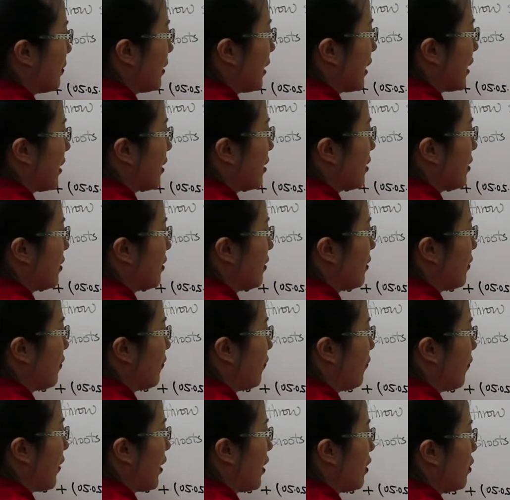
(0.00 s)
player
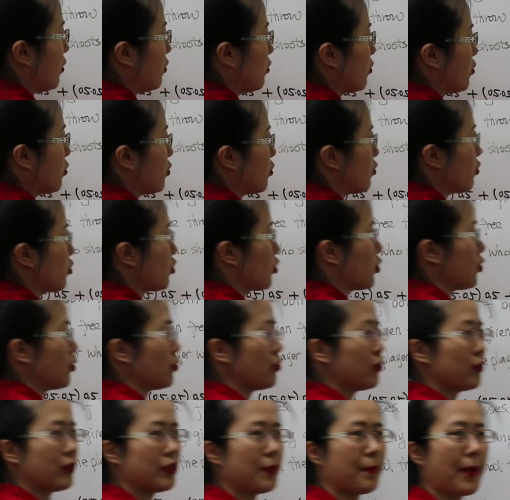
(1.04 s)
failed to
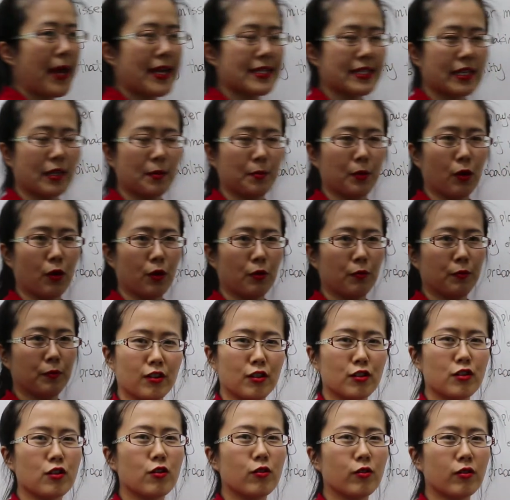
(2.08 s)
shoot the basketball.
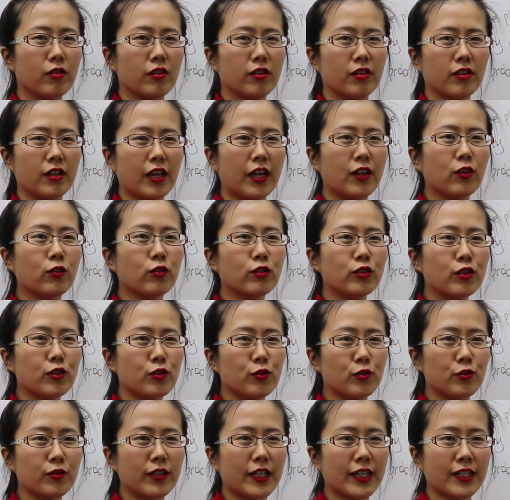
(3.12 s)
So in order
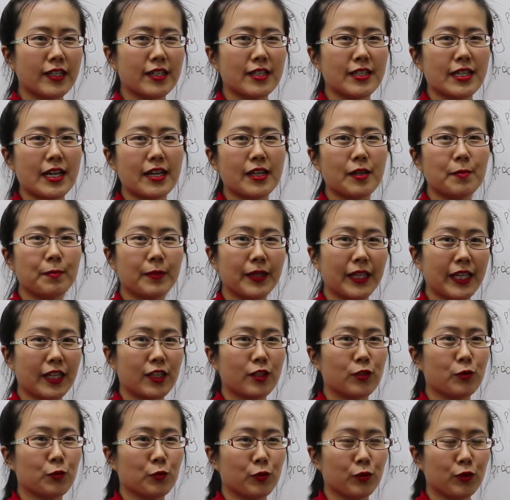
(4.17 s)
to let the second
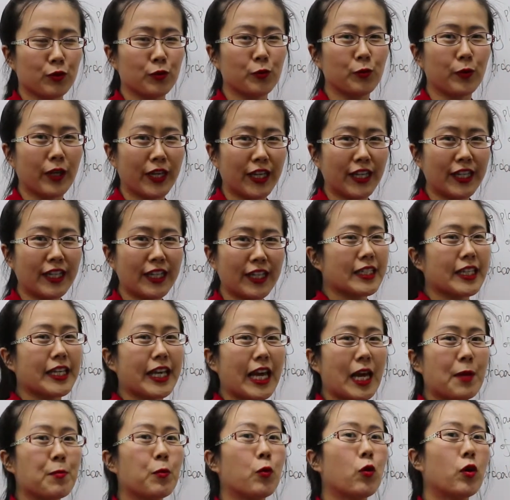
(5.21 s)
player to win, the
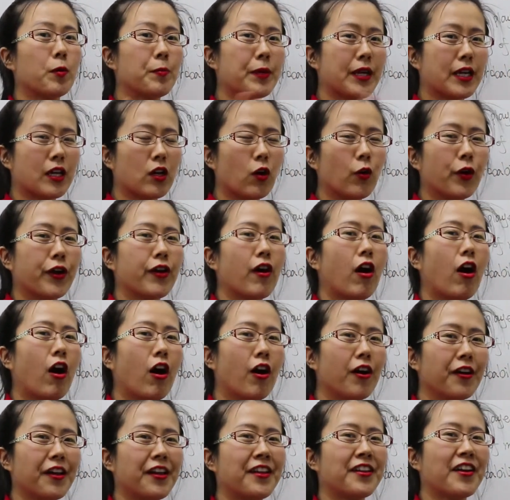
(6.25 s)
game will be going
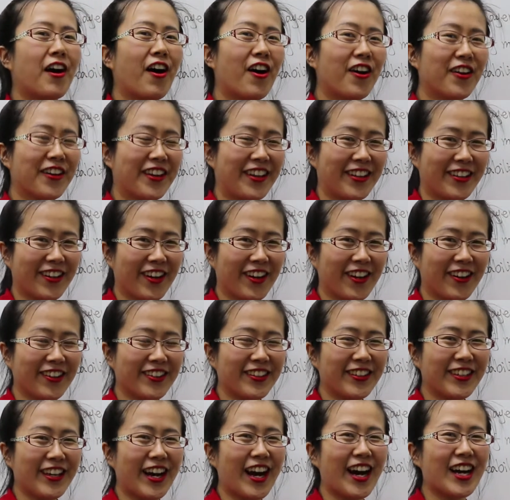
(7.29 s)
on and on and
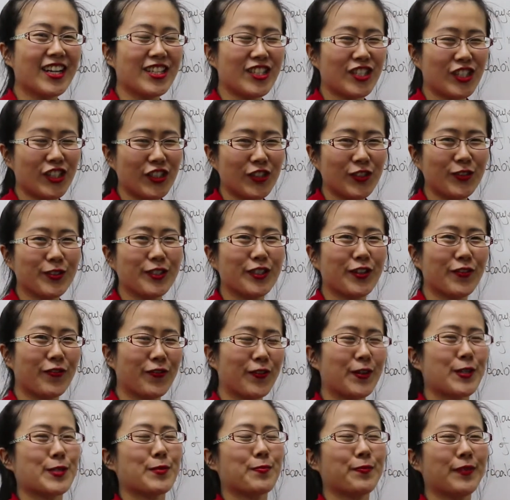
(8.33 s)
on until the
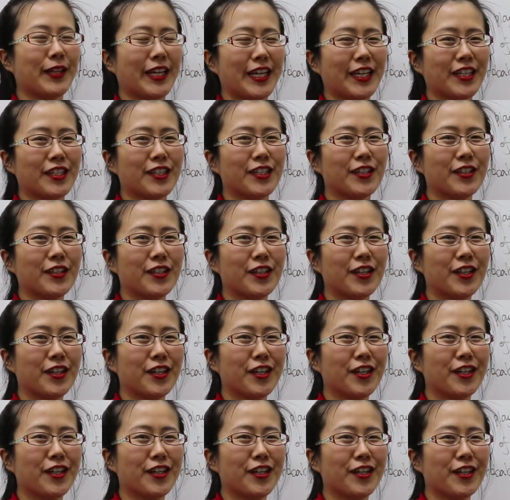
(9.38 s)
first player
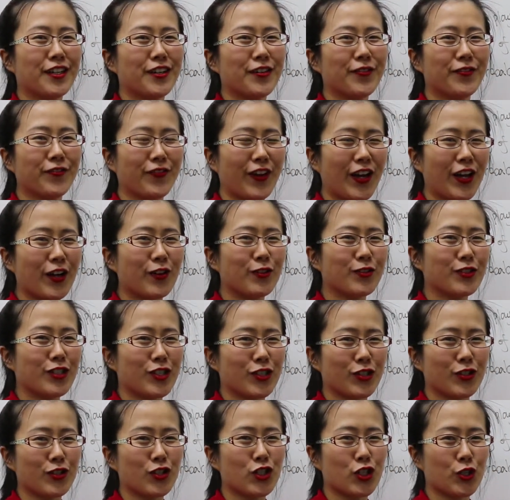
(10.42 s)
failed
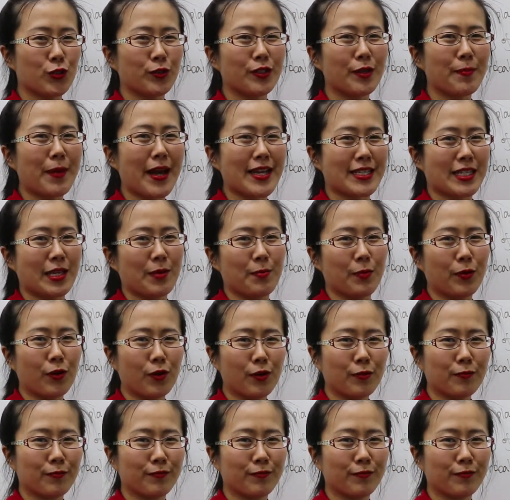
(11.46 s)
to shoot the basketball.